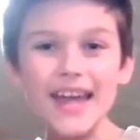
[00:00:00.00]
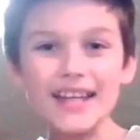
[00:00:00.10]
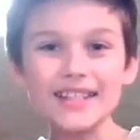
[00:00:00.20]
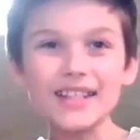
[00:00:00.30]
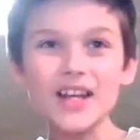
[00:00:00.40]

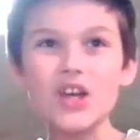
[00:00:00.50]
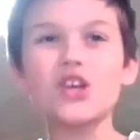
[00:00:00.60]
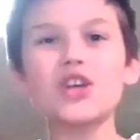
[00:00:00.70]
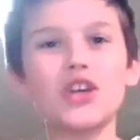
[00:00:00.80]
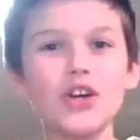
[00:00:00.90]
And
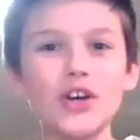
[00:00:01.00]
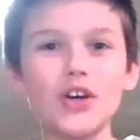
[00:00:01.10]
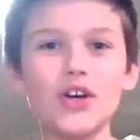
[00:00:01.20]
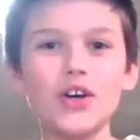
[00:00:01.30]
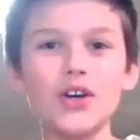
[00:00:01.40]

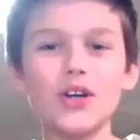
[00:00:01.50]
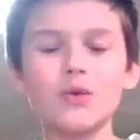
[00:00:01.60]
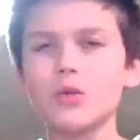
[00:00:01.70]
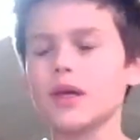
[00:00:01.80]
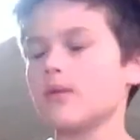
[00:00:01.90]

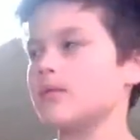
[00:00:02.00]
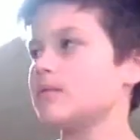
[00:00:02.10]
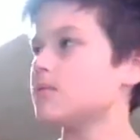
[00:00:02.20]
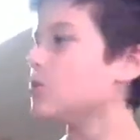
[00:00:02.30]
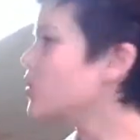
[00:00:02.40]
good. Wait,
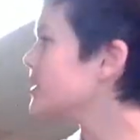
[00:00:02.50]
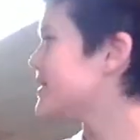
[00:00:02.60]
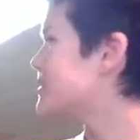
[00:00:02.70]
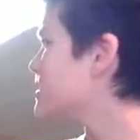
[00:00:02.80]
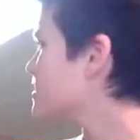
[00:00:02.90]
what
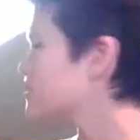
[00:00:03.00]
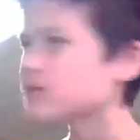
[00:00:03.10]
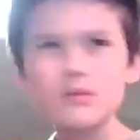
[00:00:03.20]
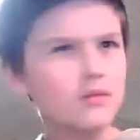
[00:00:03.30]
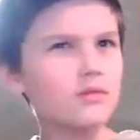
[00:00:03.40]
was.
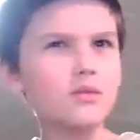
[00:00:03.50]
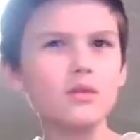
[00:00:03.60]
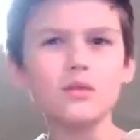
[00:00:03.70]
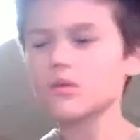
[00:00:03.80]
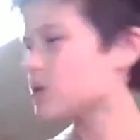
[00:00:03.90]

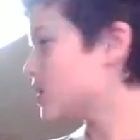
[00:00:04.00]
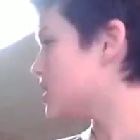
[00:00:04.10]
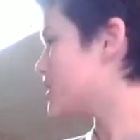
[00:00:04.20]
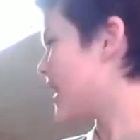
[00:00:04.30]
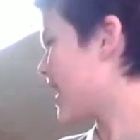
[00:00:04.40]
What
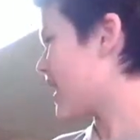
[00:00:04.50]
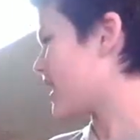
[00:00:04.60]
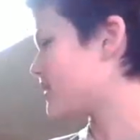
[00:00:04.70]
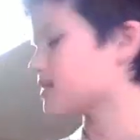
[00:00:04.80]
was that?